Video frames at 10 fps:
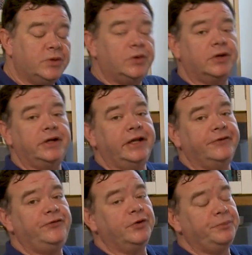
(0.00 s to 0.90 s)
or
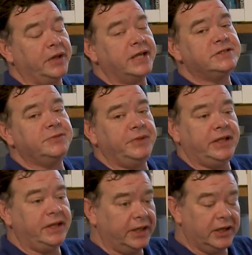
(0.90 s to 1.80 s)
if you're blessed to
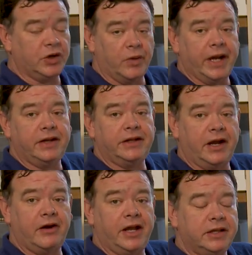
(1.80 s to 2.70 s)
be in a quiet
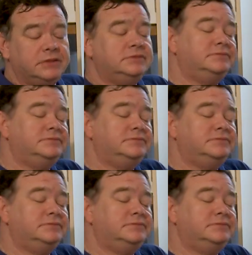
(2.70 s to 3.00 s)
area,